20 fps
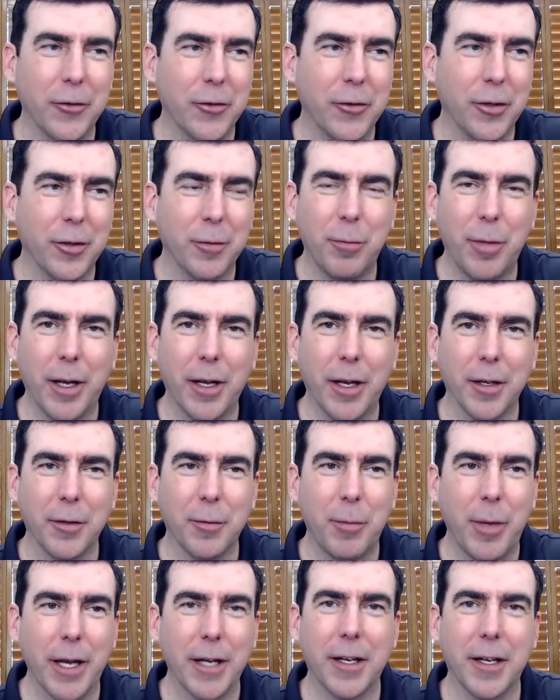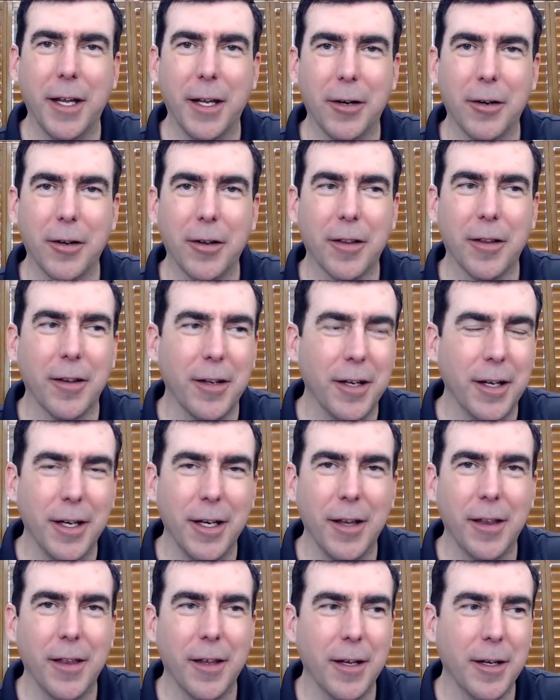a spe- spectator than
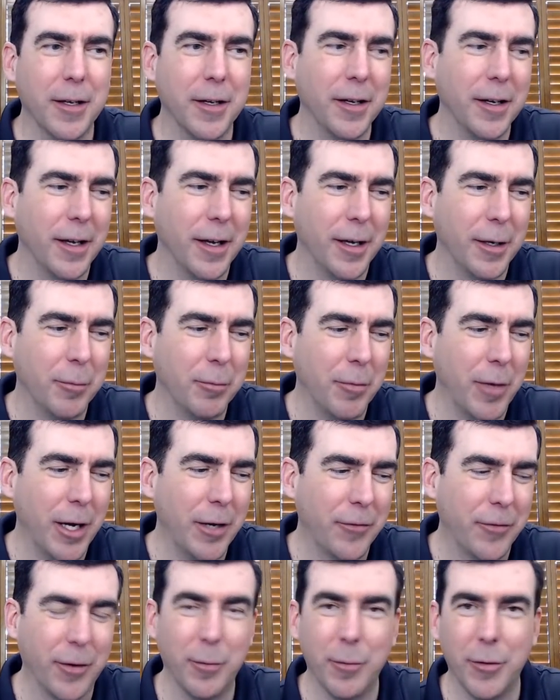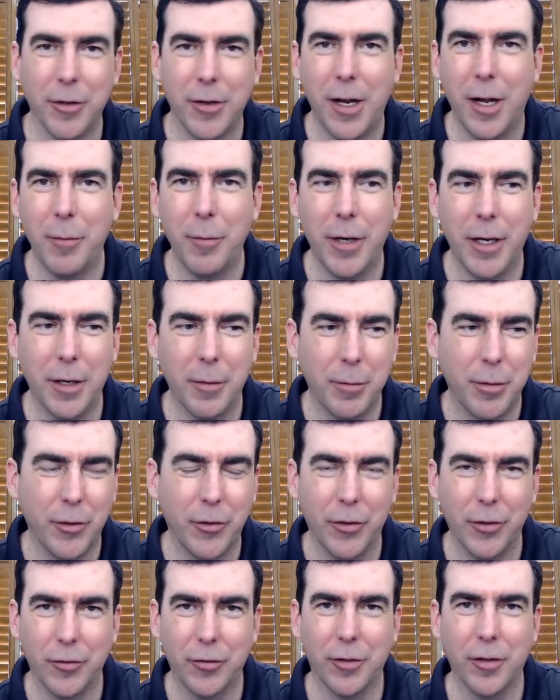anything. Uh, my firm has not made a
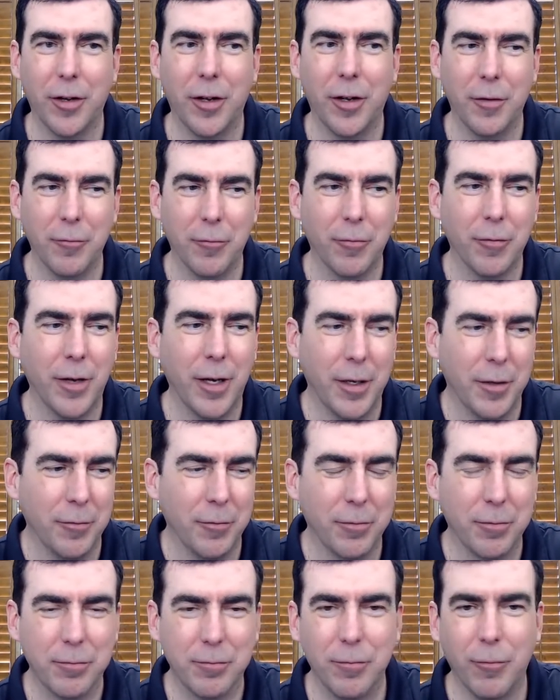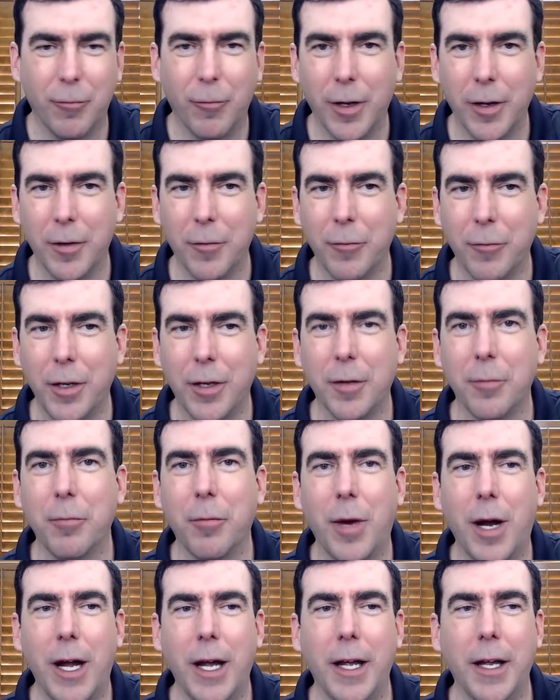position on uh, whether we
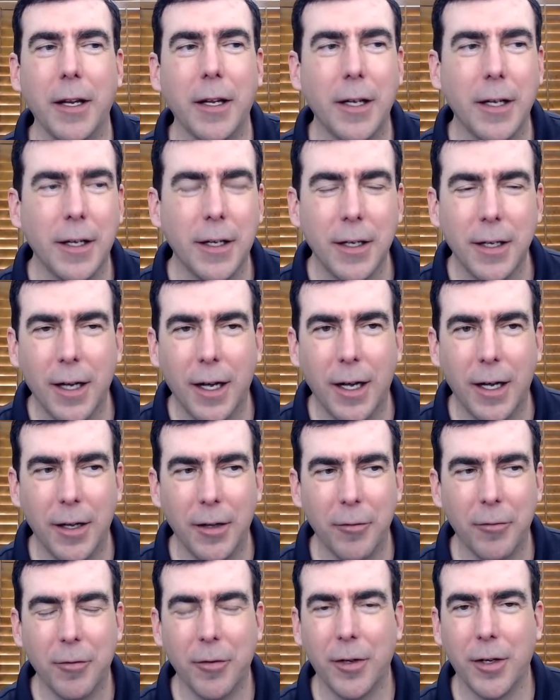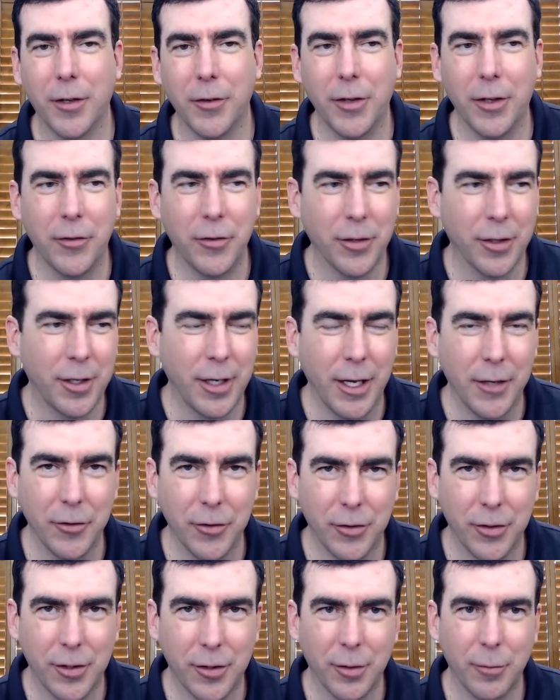can buy it mm-hmm. uh, because, as,
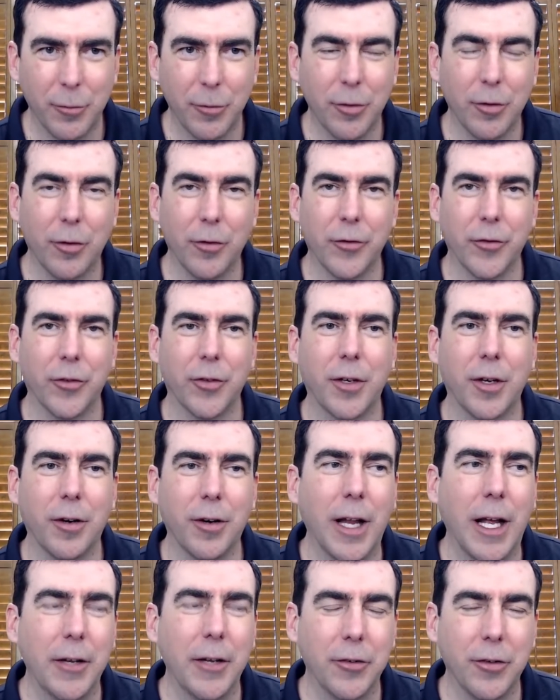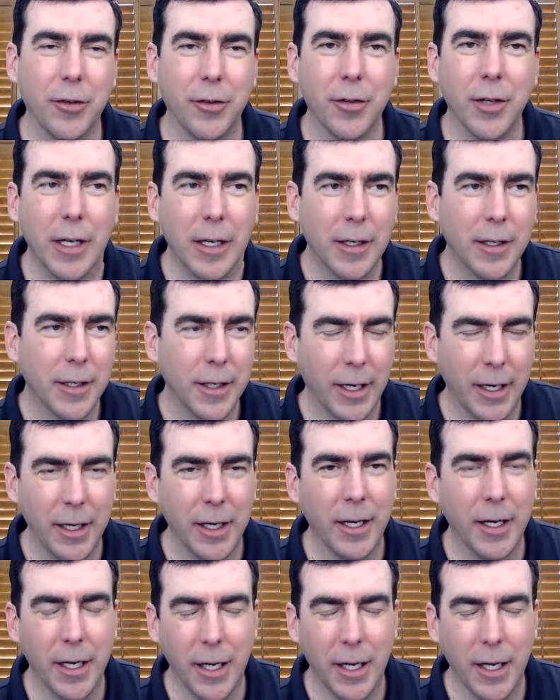as someone who holds a security license, and, and,